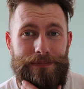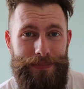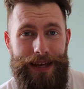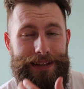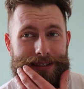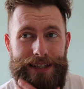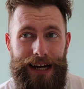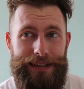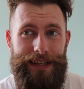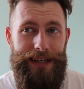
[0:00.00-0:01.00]
beard's
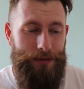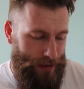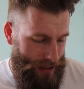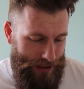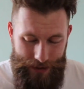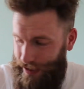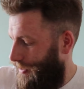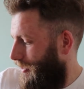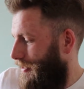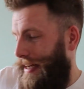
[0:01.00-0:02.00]
done now.
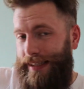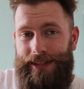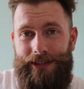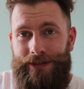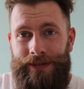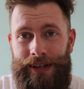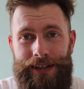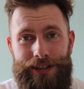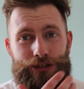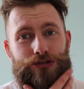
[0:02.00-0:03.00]
It's nice
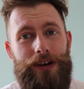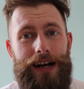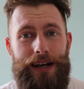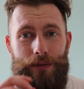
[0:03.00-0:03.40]
and dry.